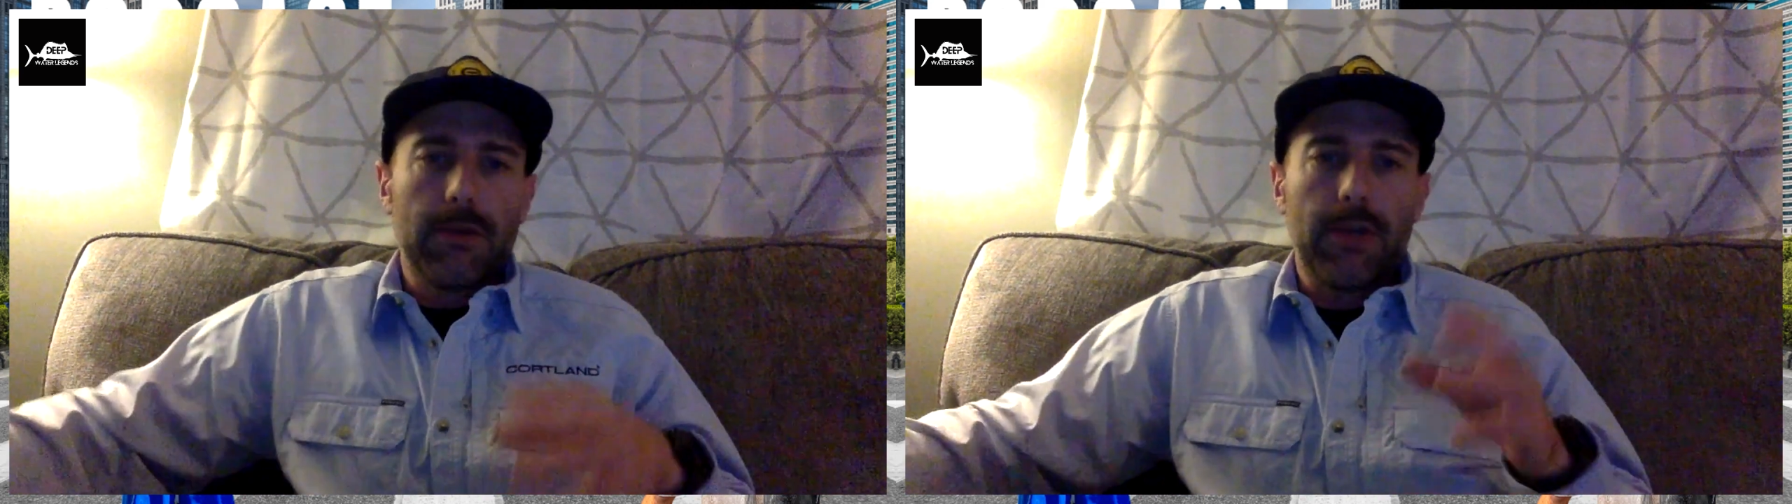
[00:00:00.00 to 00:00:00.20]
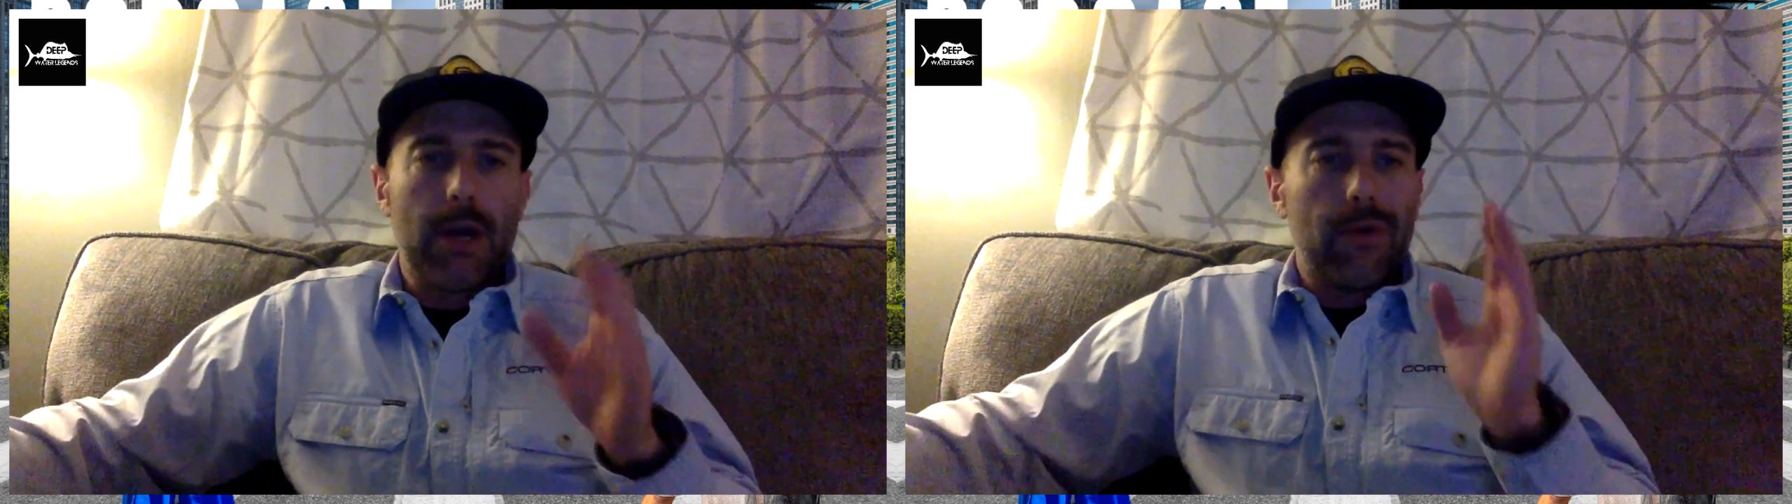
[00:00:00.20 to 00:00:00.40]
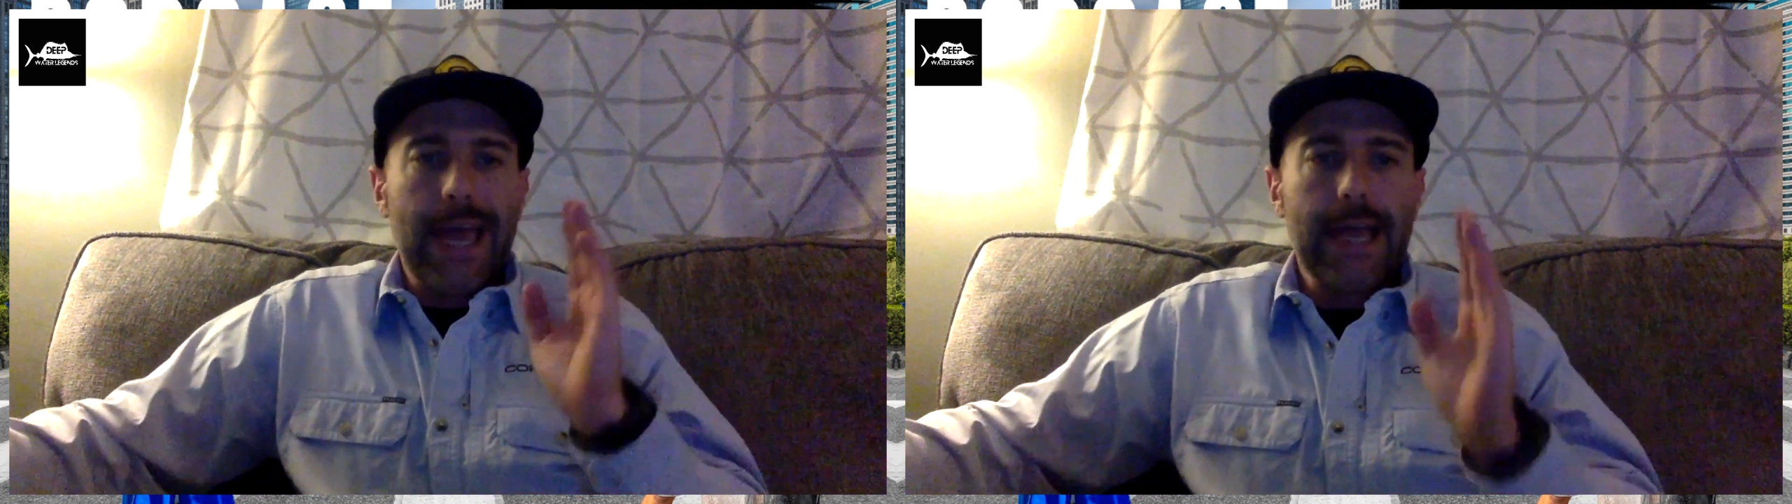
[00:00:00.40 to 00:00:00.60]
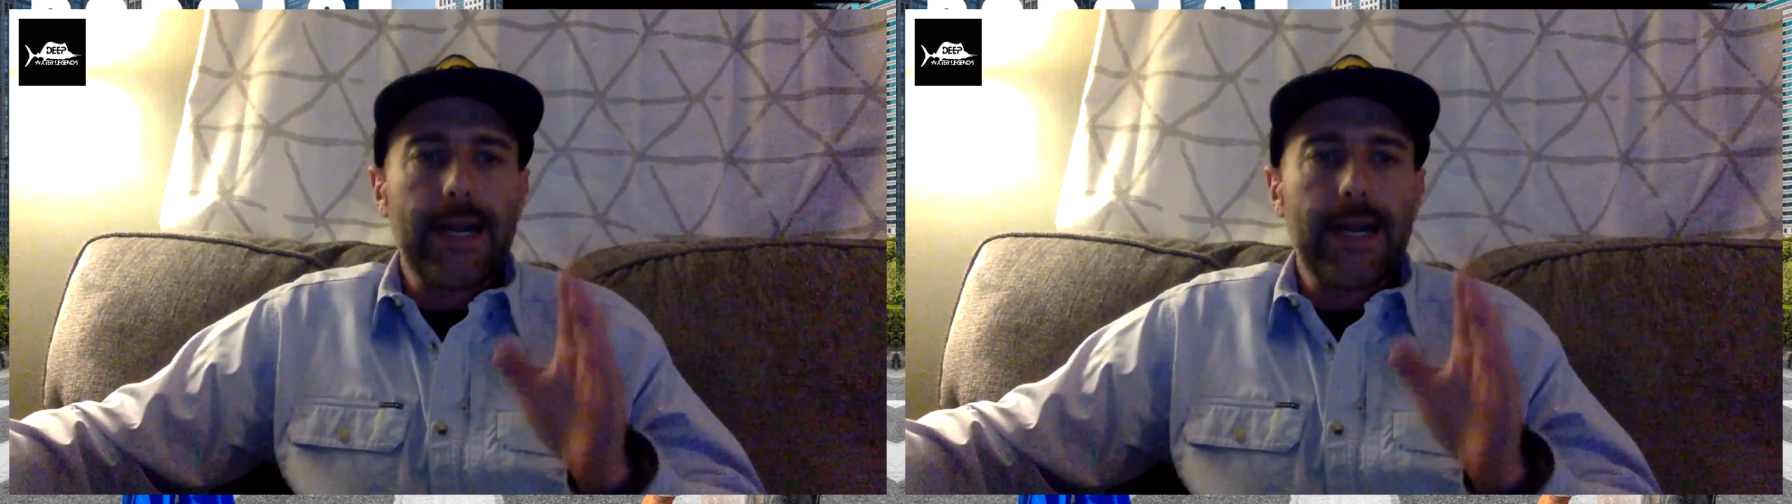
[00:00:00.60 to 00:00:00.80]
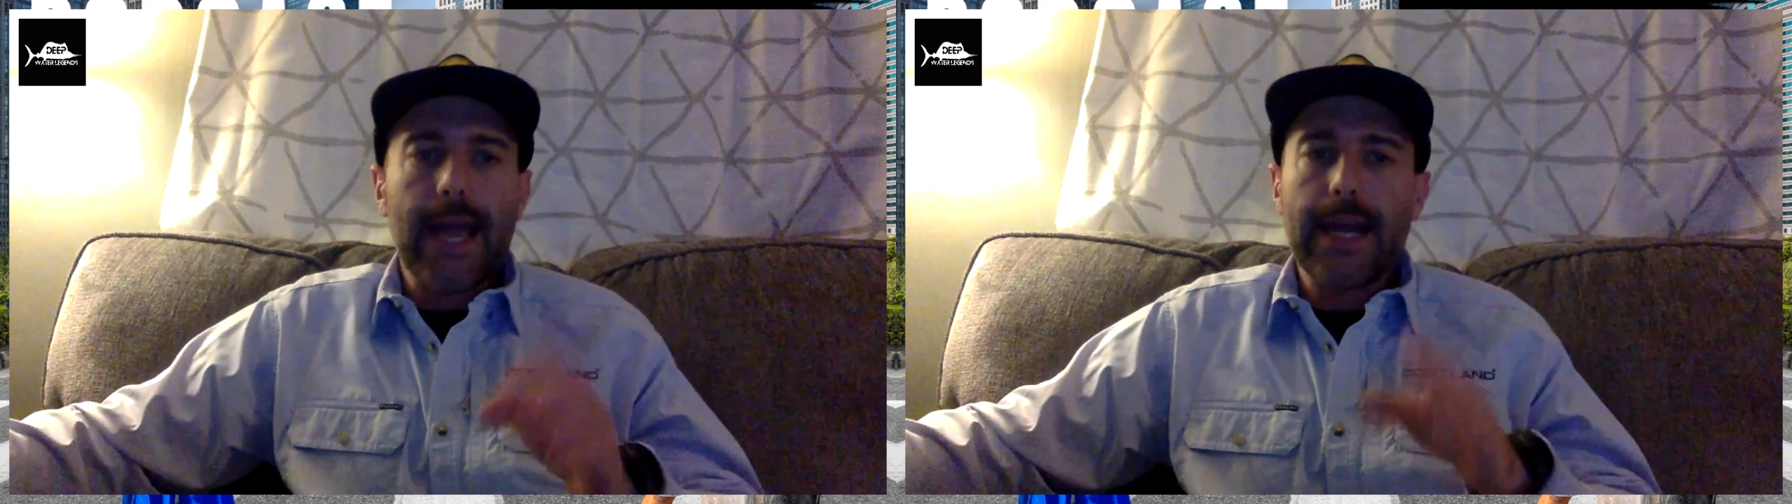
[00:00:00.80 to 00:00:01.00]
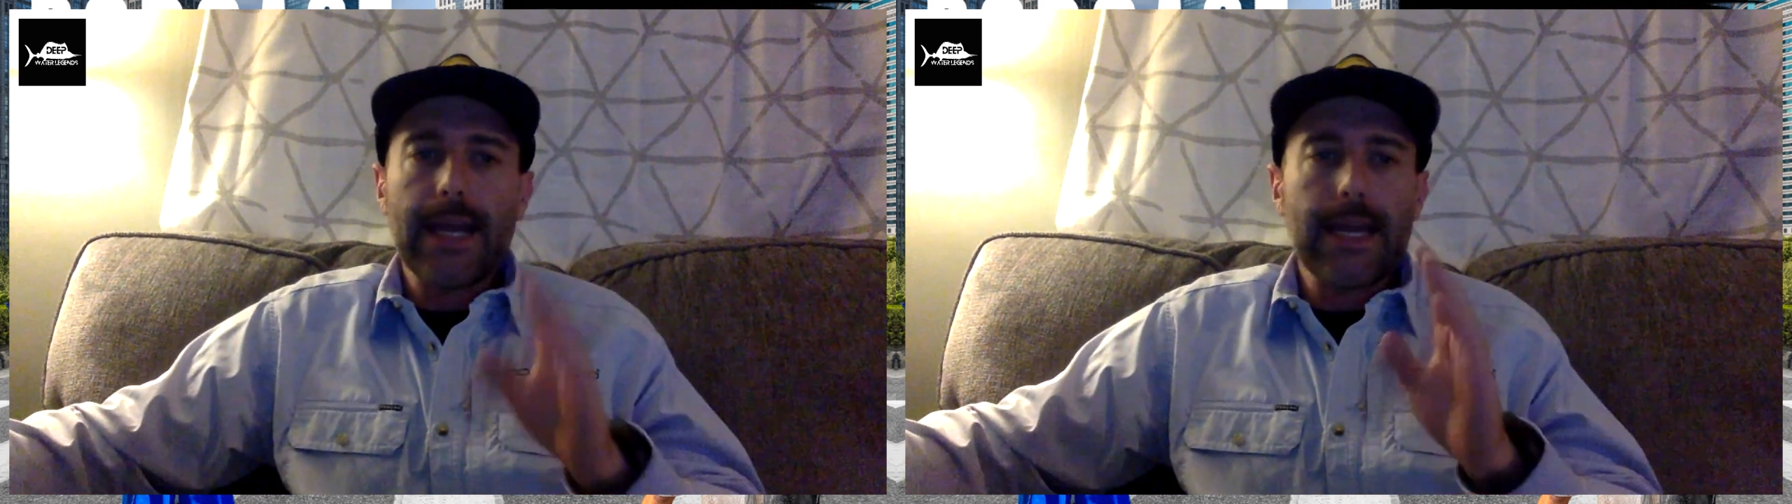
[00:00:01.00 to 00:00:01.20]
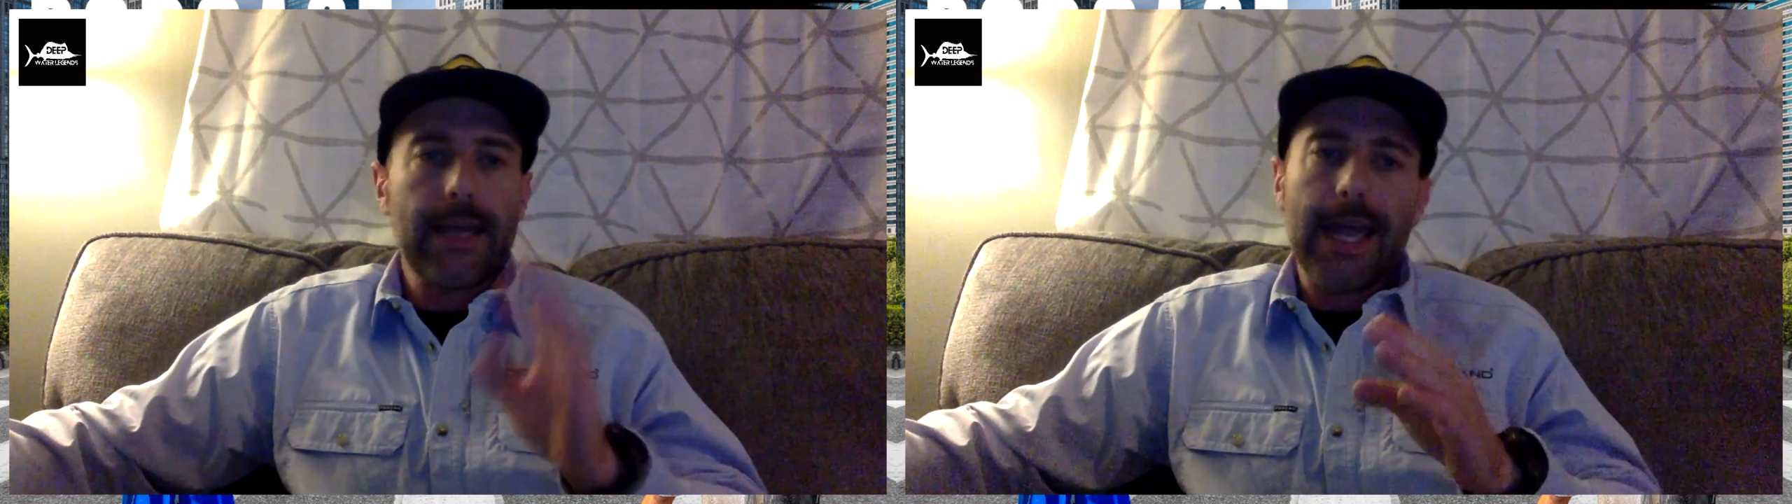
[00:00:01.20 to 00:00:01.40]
80 to 80,